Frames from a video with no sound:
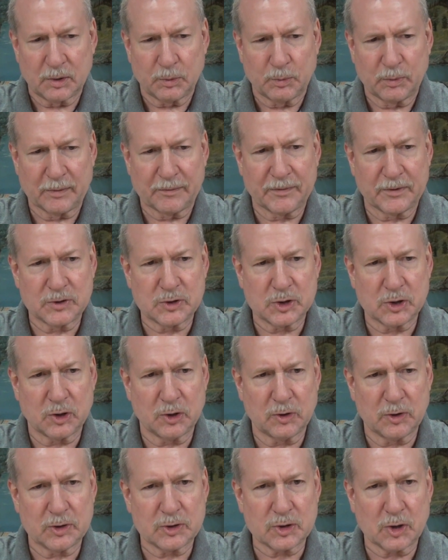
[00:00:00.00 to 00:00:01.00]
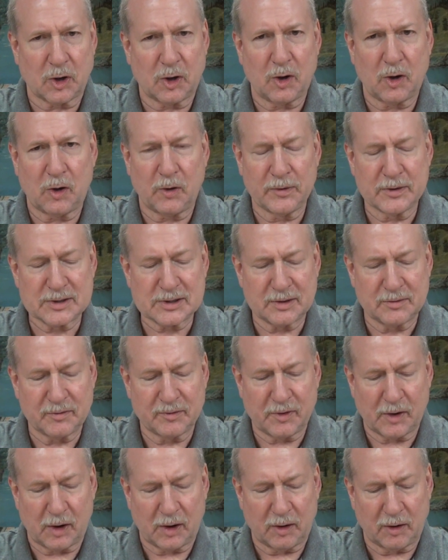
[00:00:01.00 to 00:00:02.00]
with the church, all that's
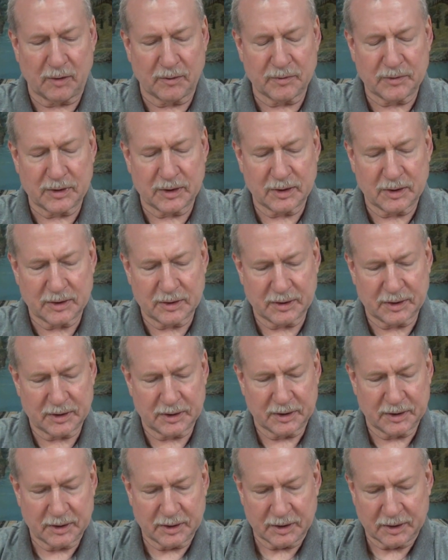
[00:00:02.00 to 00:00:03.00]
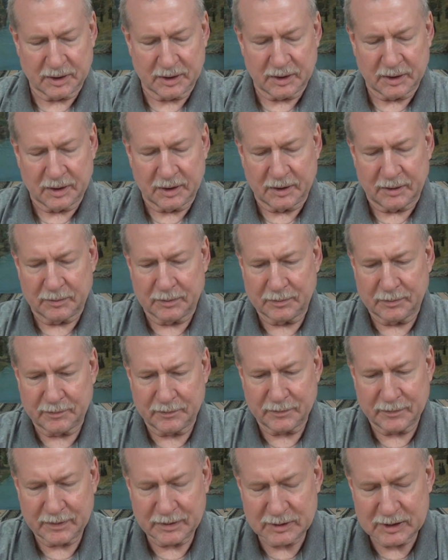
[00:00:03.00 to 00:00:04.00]
involved.
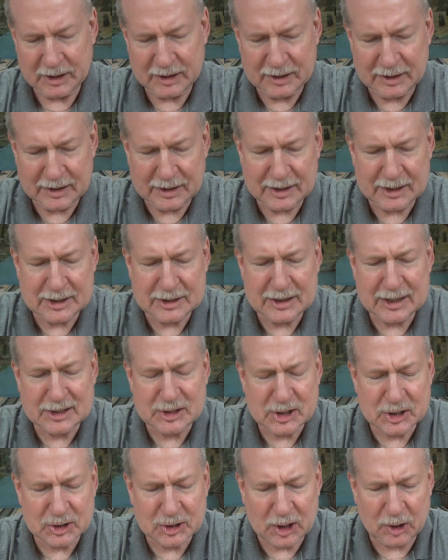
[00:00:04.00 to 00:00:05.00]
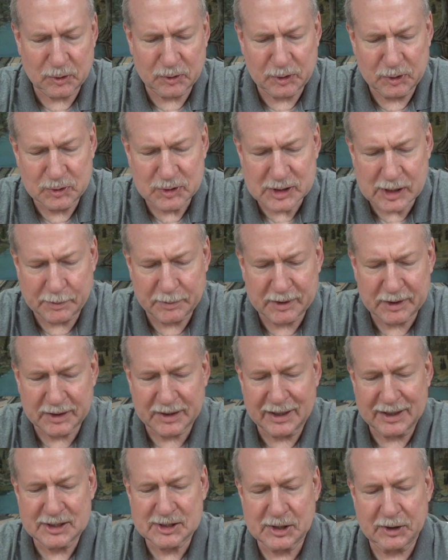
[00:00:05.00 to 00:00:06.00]
Uh, let's just go through some of the
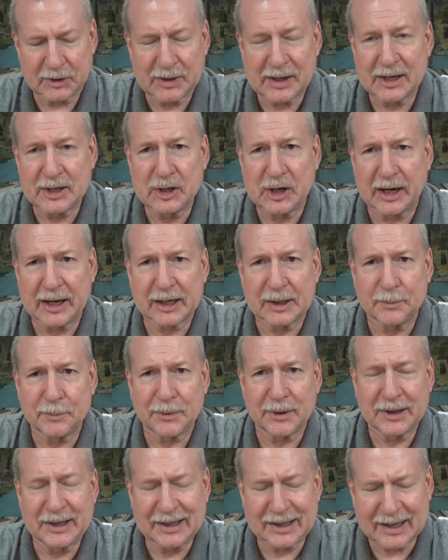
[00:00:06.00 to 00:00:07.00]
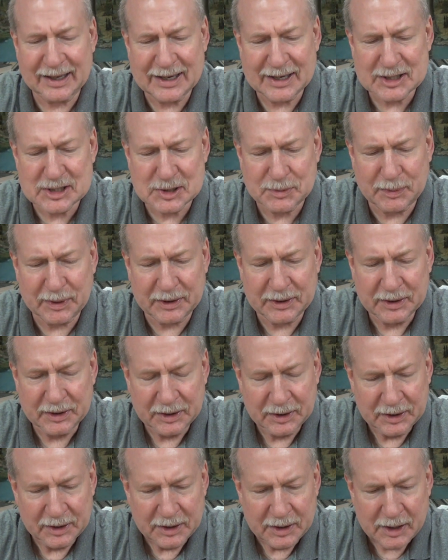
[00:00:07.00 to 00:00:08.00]
things. There again, not a complete list, but
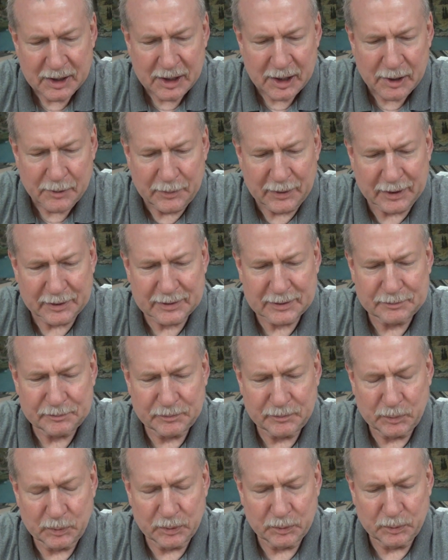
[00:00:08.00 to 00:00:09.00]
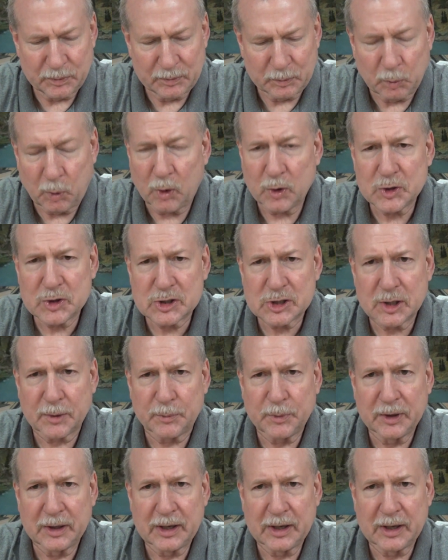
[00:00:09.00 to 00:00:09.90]
but worship. We